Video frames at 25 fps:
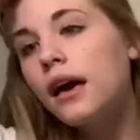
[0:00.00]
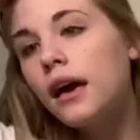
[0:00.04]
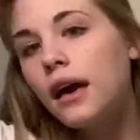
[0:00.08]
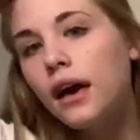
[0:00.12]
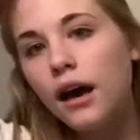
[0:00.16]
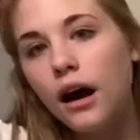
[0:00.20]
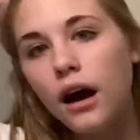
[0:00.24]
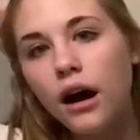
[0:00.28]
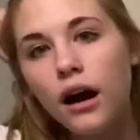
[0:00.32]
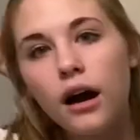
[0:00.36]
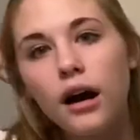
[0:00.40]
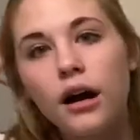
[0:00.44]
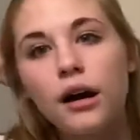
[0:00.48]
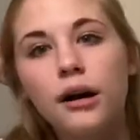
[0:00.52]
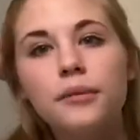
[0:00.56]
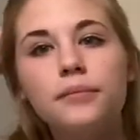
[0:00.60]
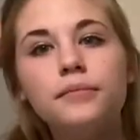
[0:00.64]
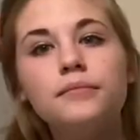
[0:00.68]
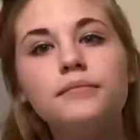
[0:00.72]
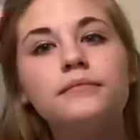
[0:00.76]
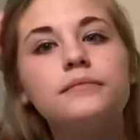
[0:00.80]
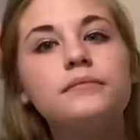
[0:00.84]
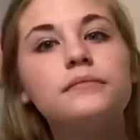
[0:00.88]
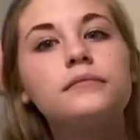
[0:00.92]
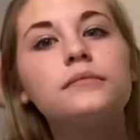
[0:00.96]
Um,
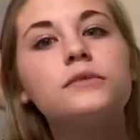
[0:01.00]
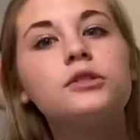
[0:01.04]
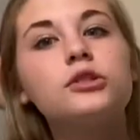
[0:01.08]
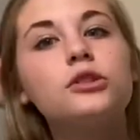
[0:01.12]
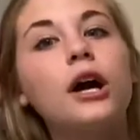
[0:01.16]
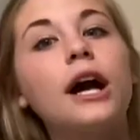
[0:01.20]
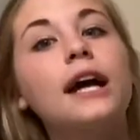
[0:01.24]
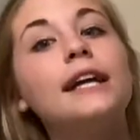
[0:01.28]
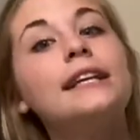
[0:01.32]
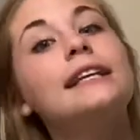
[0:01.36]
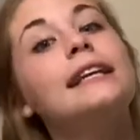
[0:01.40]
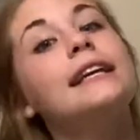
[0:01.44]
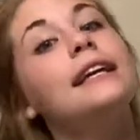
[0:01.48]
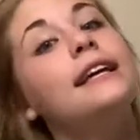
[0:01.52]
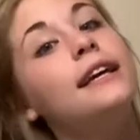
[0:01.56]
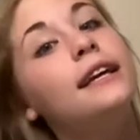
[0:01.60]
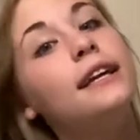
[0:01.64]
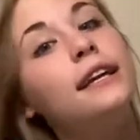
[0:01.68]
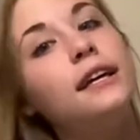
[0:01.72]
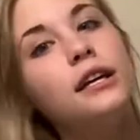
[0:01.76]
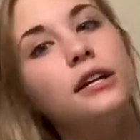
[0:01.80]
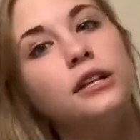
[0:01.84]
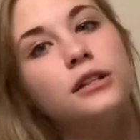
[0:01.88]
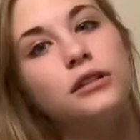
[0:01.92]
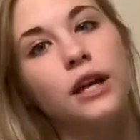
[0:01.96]
so I need
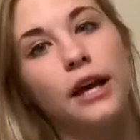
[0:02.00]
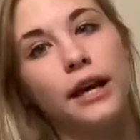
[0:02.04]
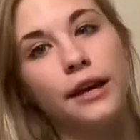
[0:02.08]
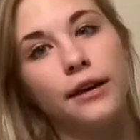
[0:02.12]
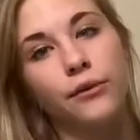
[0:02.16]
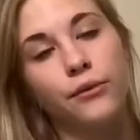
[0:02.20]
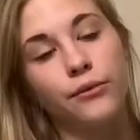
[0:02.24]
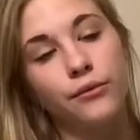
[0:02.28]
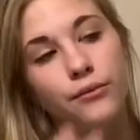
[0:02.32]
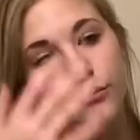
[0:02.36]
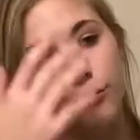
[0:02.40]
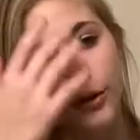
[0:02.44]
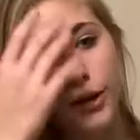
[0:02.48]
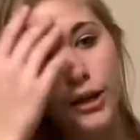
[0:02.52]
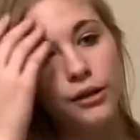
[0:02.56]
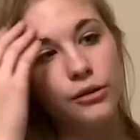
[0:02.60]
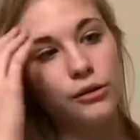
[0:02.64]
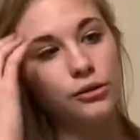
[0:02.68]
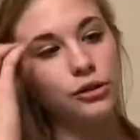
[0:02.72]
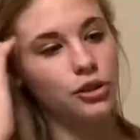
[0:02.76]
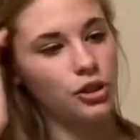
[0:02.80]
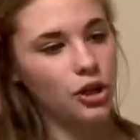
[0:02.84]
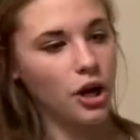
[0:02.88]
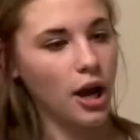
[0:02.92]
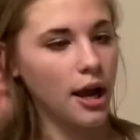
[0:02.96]
a like real
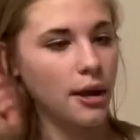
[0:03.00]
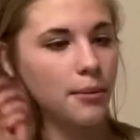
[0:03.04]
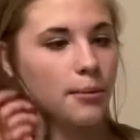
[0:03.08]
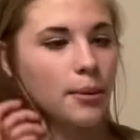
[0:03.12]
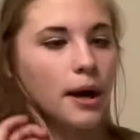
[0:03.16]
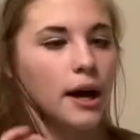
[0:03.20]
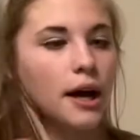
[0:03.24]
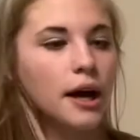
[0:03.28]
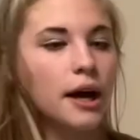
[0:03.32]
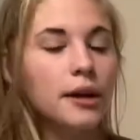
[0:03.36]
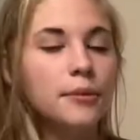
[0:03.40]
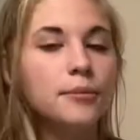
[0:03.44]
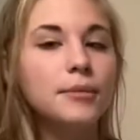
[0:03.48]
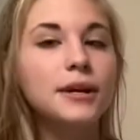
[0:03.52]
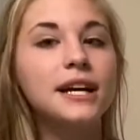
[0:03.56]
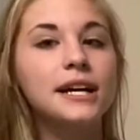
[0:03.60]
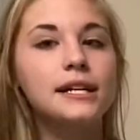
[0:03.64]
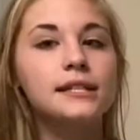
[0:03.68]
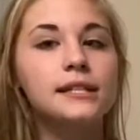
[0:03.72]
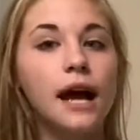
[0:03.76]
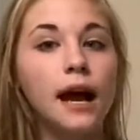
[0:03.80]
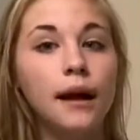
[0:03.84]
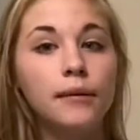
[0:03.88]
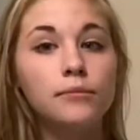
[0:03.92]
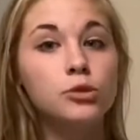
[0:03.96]
tripod because
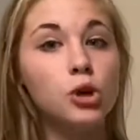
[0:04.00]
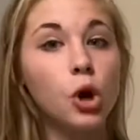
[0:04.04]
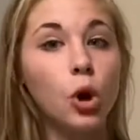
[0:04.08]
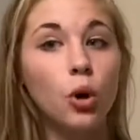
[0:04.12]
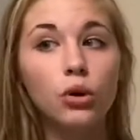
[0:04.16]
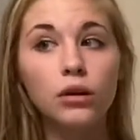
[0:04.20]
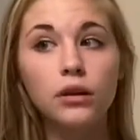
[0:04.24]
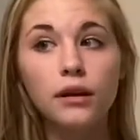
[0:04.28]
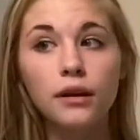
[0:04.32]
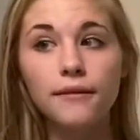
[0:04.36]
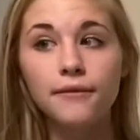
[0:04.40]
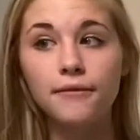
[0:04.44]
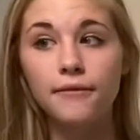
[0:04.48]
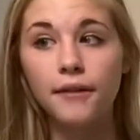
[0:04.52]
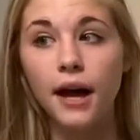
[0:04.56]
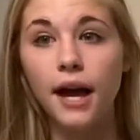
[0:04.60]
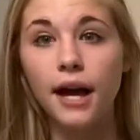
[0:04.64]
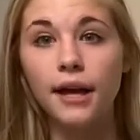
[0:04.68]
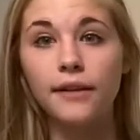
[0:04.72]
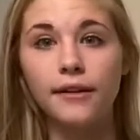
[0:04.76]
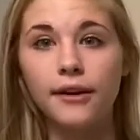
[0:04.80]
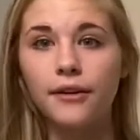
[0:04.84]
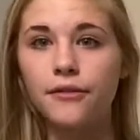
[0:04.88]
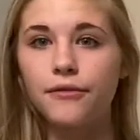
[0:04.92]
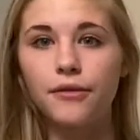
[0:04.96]
I'm totally fine
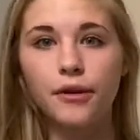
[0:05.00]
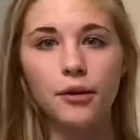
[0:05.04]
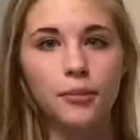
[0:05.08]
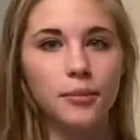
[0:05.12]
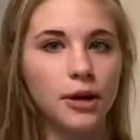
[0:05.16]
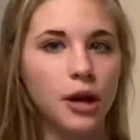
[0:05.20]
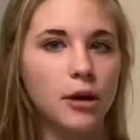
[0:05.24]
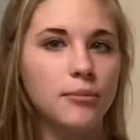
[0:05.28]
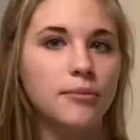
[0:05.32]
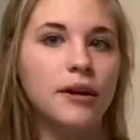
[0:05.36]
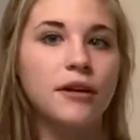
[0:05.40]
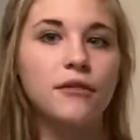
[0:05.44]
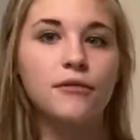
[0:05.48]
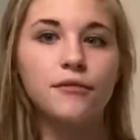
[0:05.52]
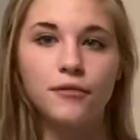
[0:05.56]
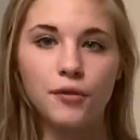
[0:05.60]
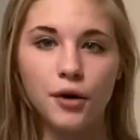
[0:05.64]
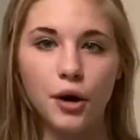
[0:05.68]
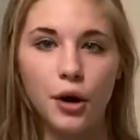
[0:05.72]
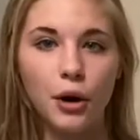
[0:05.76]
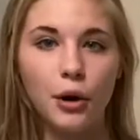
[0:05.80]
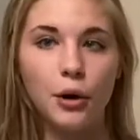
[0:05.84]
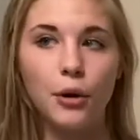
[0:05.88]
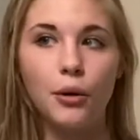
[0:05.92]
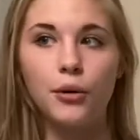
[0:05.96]
like filming on my
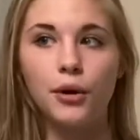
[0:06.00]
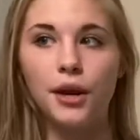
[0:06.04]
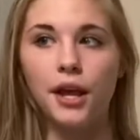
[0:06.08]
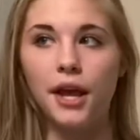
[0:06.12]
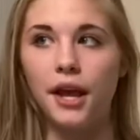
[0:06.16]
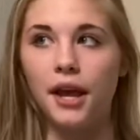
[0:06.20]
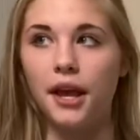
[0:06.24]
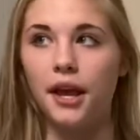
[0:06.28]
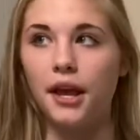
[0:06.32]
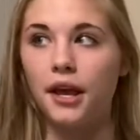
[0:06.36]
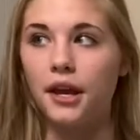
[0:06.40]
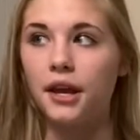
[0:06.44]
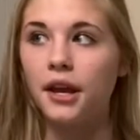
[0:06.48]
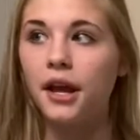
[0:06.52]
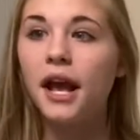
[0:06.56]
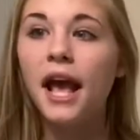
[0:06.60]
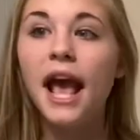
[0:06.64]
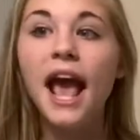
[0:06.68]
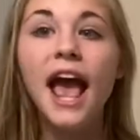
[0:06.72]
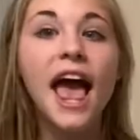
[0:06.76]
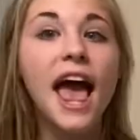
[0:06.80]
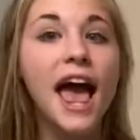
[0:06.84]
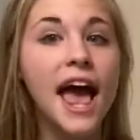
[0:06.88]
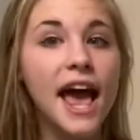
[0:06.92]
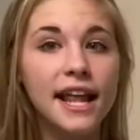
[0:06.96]
phone and
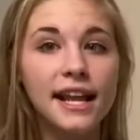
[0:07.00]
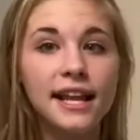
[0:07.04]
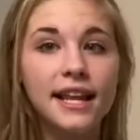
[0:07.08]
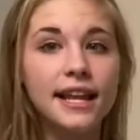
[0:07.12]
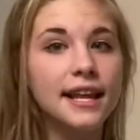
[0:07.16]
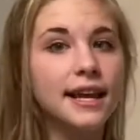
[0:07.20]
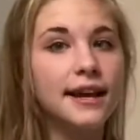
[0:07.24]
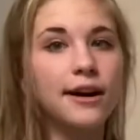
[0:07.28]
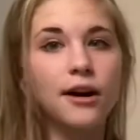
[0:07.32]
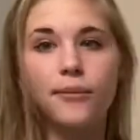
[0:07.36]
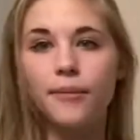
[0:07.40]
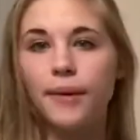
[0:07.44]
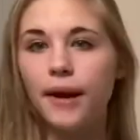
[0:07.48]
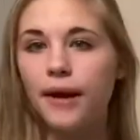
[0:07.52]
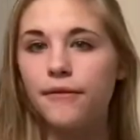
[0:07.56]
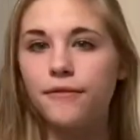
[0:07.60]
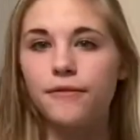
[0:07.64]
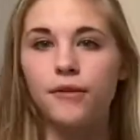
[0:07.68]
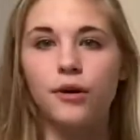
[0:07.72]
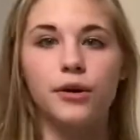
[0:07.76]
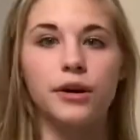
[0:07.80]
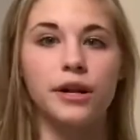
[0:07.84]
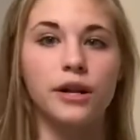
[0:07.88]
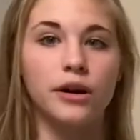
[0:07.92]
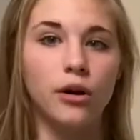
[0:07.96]
editing on my
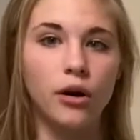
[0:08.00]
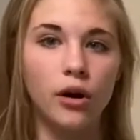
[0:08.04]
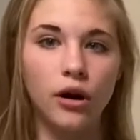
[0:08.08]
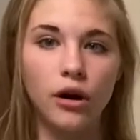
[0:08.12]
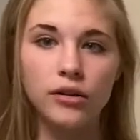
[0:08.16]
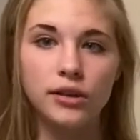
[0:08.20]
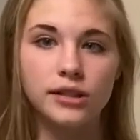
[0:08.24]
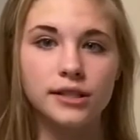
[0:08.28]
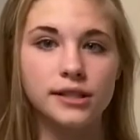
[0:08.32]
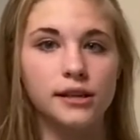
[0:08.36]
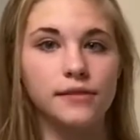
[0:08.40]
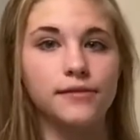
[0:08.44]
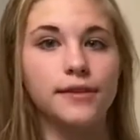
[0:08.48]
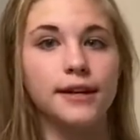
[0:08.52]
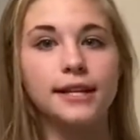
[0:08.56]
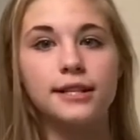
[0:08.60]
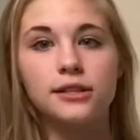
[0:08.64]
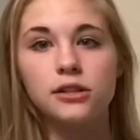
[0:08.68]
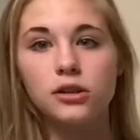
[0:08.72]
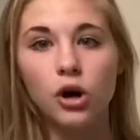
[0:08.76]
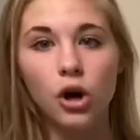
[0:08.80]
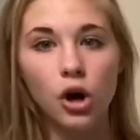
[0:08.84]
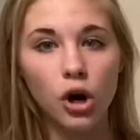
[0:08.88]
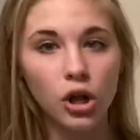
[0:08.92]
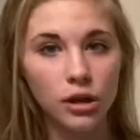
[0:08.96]
phone and all this stuff. Like it's
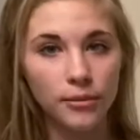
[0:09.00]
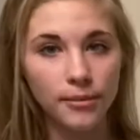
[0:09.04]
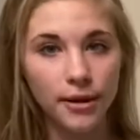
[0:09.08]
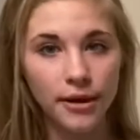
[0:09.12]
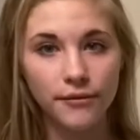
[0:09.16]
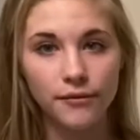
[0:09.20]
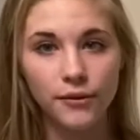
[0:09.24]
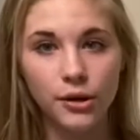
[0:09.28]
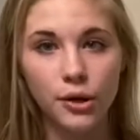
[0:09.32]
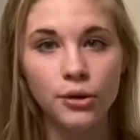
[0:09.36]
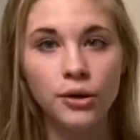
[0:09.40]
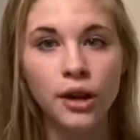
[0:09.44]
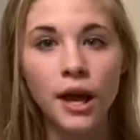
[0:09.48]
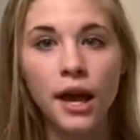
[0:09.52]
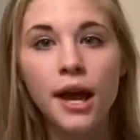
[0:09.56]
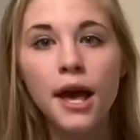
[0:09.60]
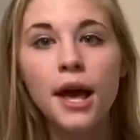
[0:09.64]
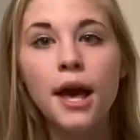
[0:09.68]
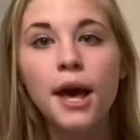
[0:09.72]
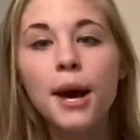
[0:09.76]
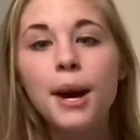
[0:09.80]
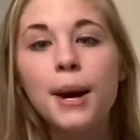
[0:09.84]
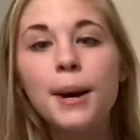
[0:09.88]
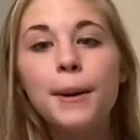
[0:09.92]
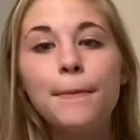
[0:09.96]
all on my phone
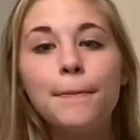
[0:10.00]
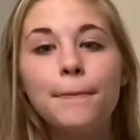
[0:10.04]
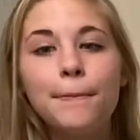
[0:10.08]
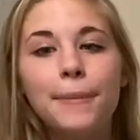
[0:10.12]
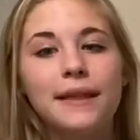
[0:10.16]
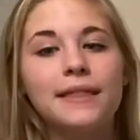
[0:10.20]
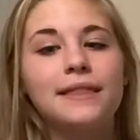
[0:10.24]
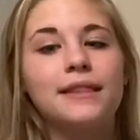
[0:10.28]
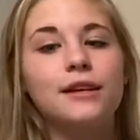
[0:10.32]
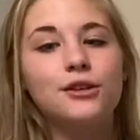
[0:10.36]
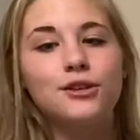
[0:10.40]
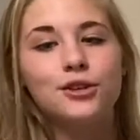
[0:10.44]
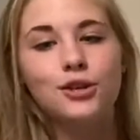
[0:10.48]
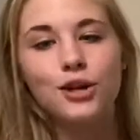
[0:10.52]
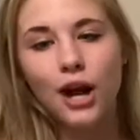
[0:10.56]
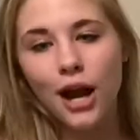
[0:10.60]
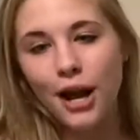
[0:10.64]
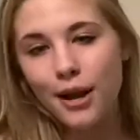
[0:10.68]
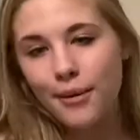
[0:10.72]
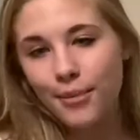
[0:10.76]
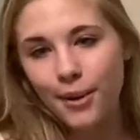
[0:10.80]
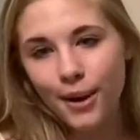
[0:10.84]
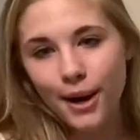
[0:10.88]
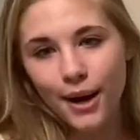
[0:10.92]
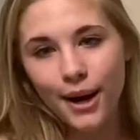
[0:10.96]
but the
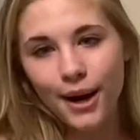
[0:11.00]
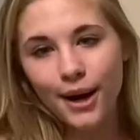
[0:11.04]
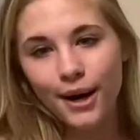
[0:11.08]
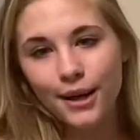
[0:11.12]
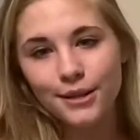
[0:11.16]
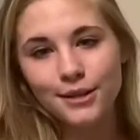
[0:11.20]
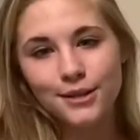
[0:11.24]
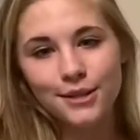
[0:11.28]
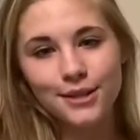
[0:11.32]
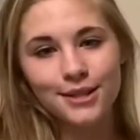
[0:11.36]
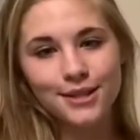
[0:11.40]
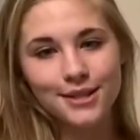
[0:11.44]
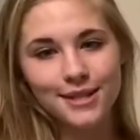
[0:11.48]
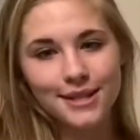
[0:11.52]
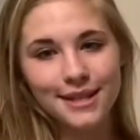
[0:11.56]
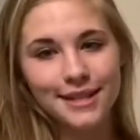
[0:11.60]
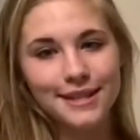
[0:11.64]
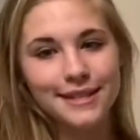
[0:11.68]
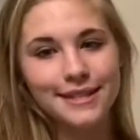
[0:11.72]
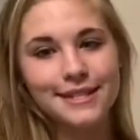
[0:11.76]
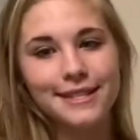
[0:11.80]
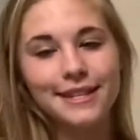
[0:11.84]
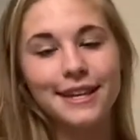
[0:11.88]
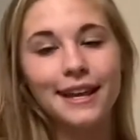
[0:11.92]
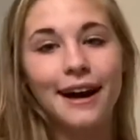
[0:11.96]
tripod just
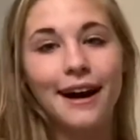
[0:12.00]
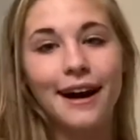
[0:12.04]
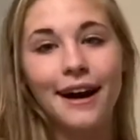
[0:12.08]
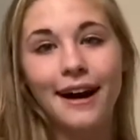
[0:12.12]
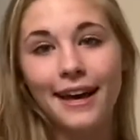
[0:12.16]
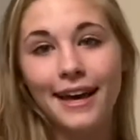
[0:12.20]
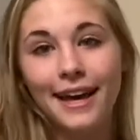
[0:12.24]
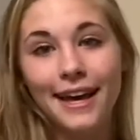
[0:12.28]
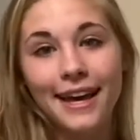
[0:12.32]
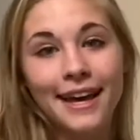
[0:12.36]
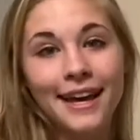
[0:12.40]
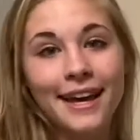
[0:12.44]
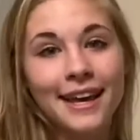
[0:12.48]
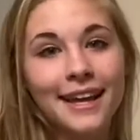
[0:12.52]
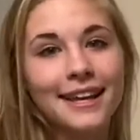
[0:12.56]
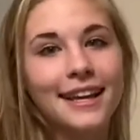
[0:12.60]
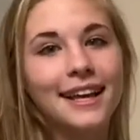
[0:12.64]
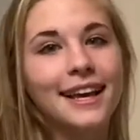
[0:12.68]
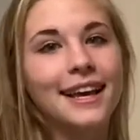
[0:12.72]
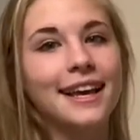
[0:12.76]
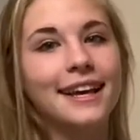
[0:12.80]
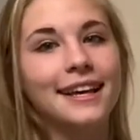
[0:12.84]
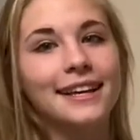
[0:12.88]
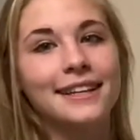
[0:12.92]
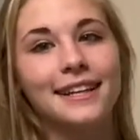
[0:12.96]
is not it
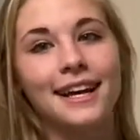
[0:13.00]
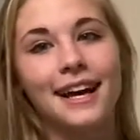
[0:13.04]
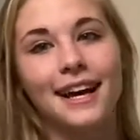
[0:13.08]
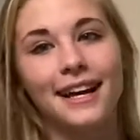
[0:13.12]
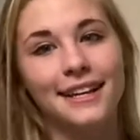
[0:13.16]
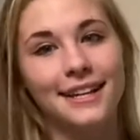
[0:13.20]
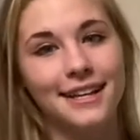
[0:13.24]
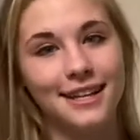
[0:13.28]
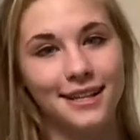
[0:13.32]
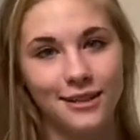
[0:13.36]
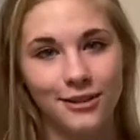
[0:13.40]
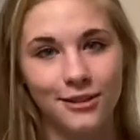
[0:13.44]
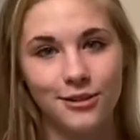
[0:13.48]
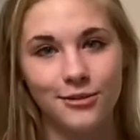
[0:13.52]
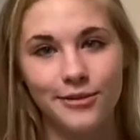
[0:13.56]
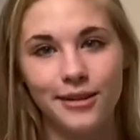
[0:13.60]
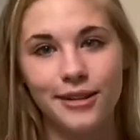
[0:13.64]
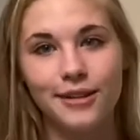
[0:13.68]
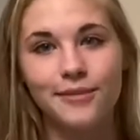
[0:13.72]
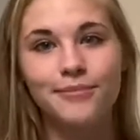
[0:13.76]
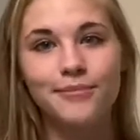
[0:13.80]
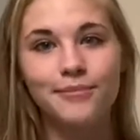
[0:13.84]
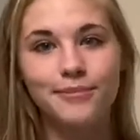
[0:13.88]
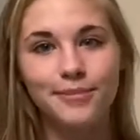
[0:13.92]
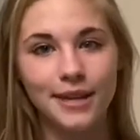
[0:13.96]
and I need a new
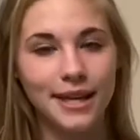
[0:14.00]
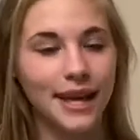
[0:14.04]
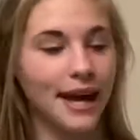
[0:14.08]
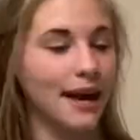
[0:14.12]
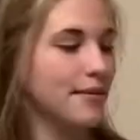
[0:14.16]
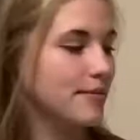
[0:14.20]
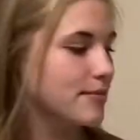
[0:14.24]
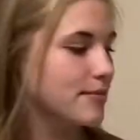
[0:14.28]
one. But yeah,